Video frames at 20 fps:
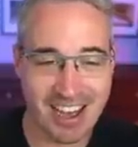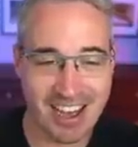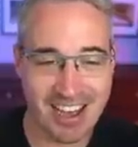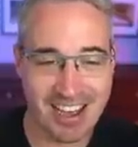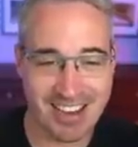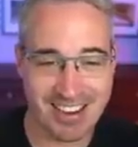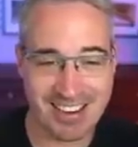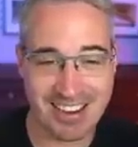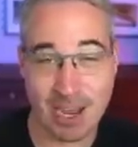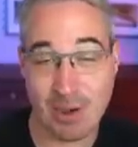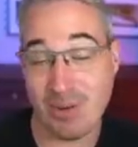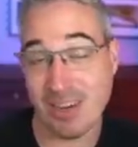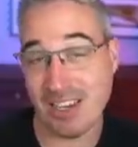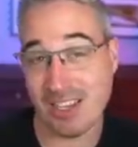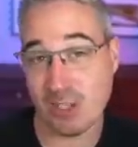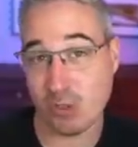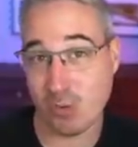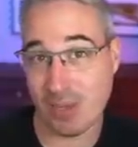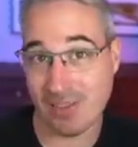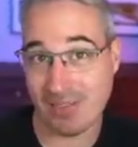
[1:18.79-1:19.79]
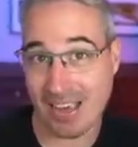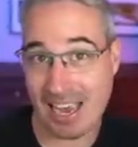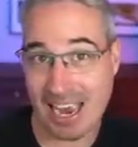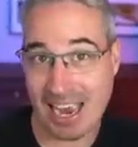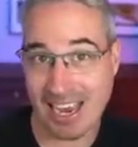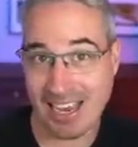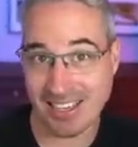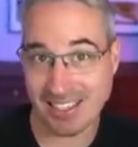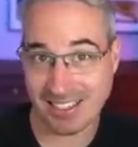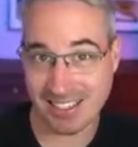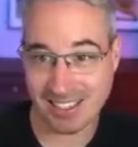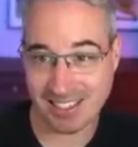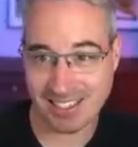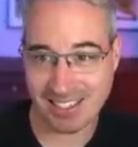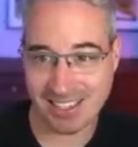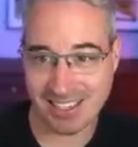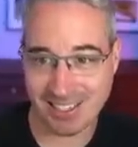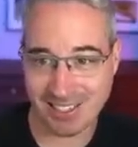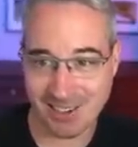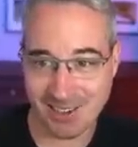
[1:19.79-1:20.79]
Uh, nowadays we have a has
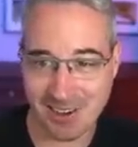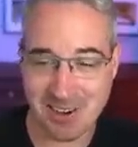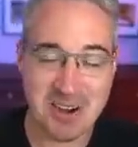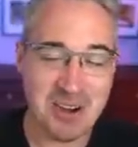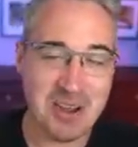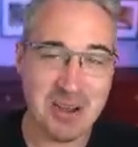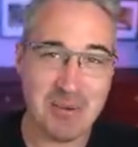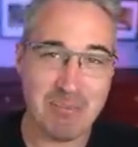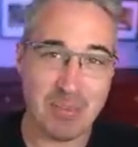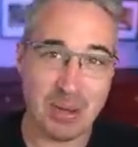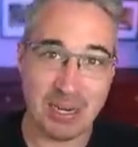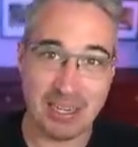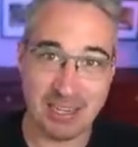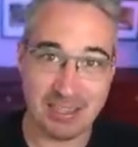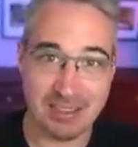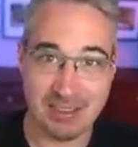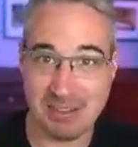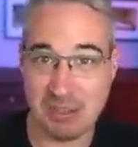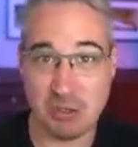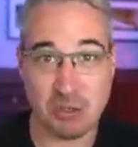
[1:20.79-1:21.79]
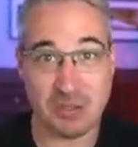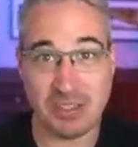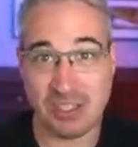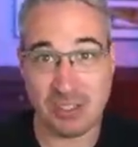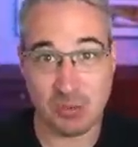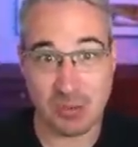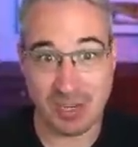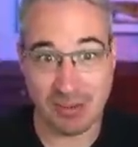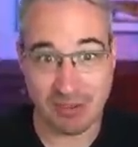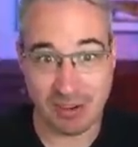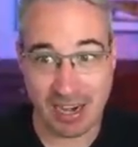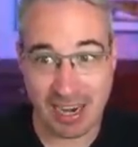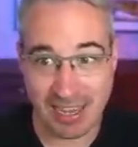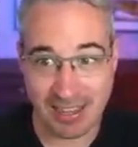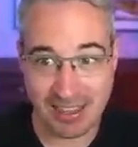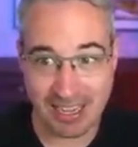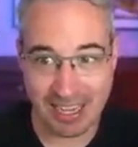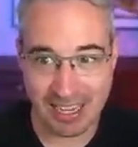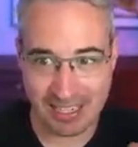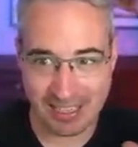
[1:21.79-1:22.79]
selector, but in the old days we never
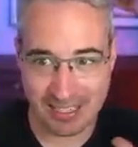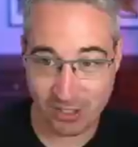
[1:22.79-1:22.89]
had that.